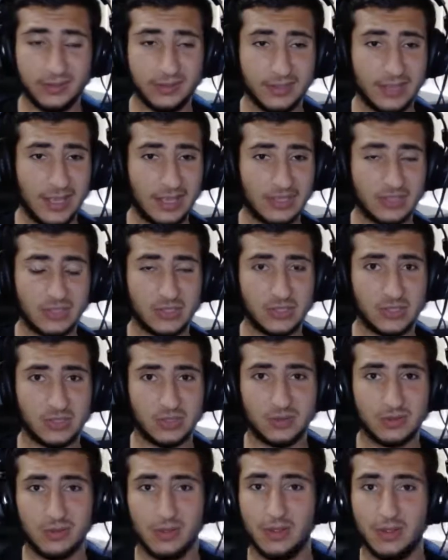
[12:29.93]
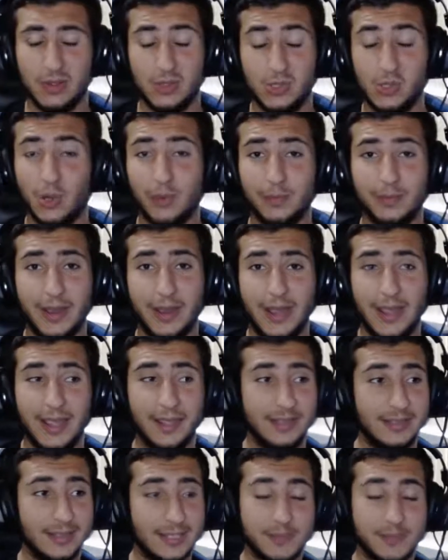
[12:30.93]
Yeah, just don't buy it.
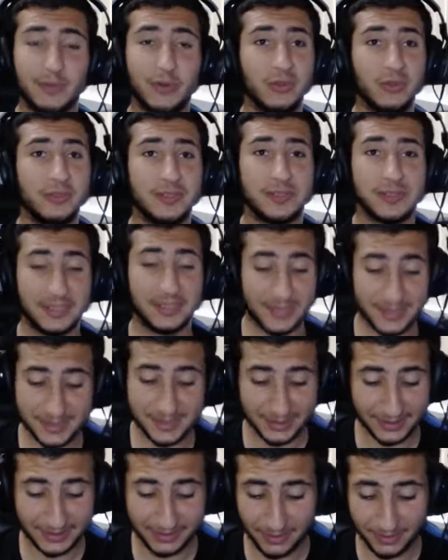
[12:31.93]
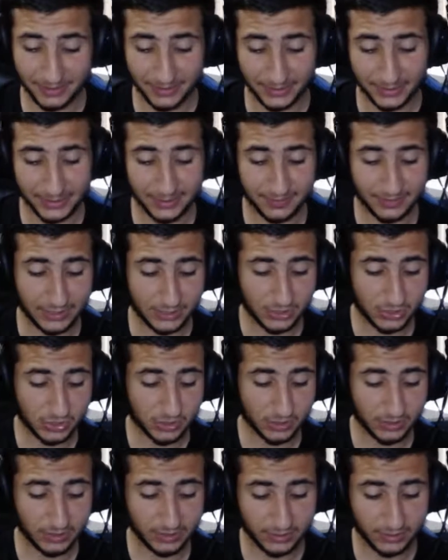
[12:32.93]
Let's protest against the club because of that
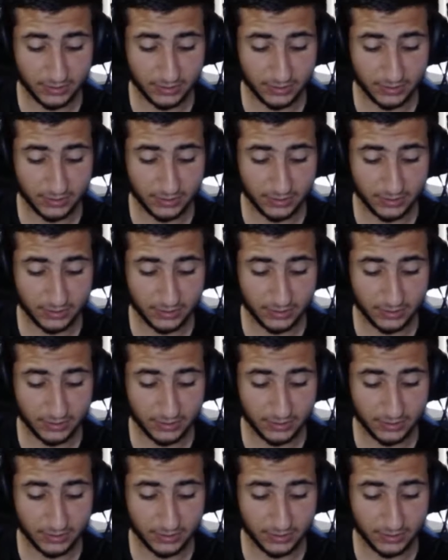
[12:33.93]
shocking